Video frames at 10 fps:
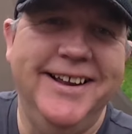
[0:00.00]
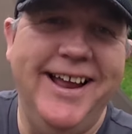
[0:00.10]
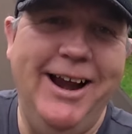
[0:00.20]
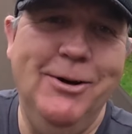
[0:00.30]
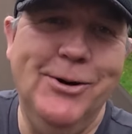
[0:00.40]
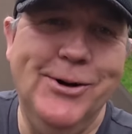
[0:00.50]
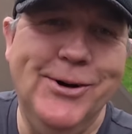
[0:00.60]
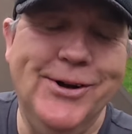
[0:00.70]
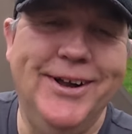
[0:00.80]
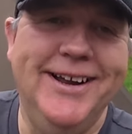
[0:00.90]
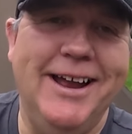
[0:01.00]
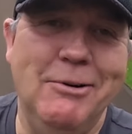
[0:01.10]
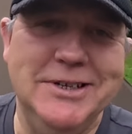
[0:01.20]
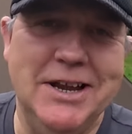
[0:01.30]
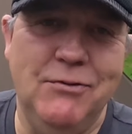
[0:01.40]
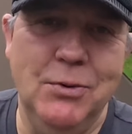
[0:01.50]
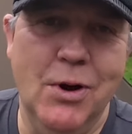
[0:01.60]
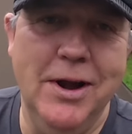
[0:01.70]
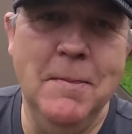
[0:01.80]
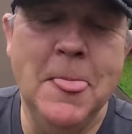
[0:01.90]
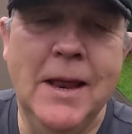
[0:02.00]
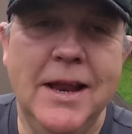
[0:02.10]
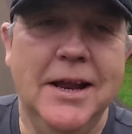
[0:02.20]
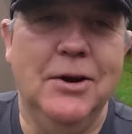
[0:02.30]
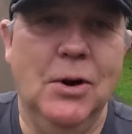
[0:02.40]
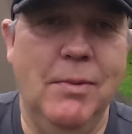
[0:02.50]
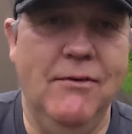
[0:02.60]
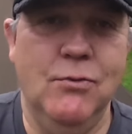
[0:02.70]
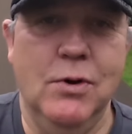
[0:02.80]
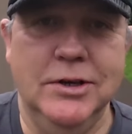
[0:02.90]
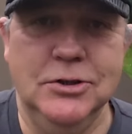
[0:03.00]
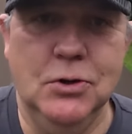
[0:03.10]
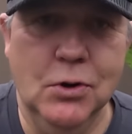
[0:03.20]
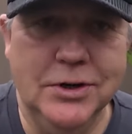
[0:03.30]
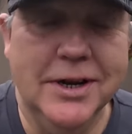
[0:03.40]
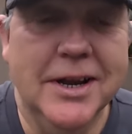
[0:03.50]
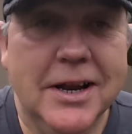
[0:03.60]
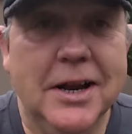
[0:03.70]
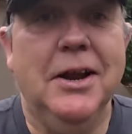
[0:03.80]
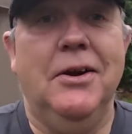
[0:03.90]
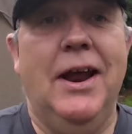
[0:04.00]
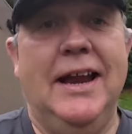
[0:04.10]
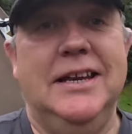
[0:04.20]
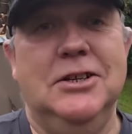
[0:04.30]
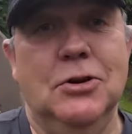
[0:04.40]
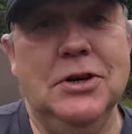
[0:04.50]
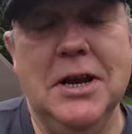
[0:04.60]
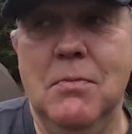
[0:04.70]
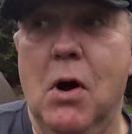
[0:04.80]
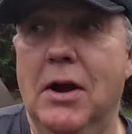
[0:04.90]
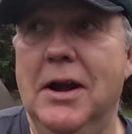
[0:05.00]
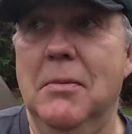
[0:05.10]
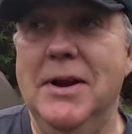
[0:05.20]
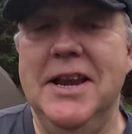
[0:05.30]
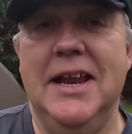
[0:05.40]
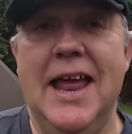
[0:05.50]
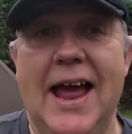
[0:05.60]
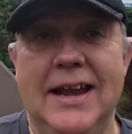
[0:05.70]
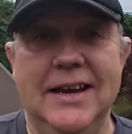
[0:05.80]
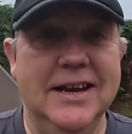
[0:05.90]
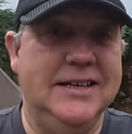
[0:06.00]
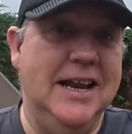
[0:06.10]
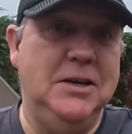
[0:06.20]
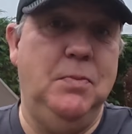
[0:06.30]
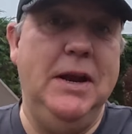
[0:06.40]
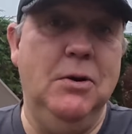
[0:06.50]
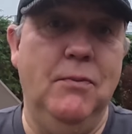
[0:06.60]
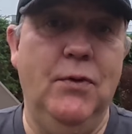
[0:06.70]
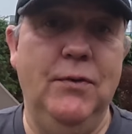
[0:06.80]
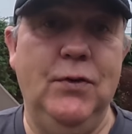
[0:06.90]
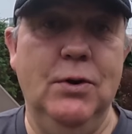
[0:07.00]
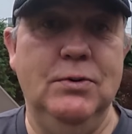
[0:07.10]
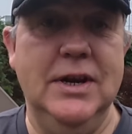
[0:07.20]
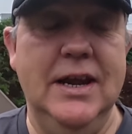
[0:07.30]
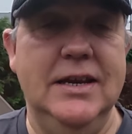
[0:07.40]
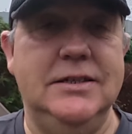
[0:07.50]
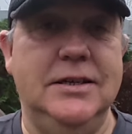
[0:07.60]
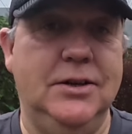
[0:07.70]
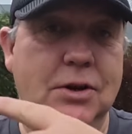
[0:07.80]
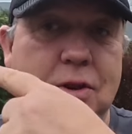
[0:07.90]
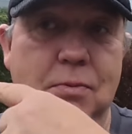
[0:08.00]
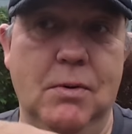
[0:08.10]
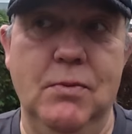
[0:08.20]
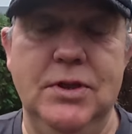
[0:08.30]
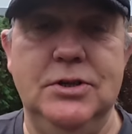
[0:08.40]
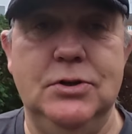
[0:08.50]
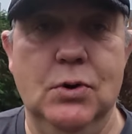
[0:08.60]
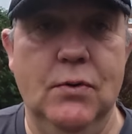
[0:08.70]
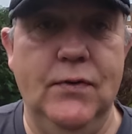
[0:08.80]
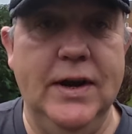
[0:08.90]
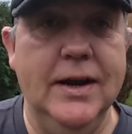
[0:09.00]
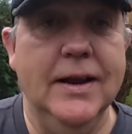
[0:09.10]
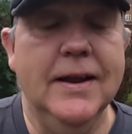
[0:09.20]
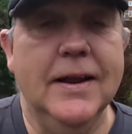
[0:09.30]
Hello, how is everyone? Hope everyone's good. Right, it's Sunday morning, I'm in the garden, the tent's been up for a few days, the other one with the stove in.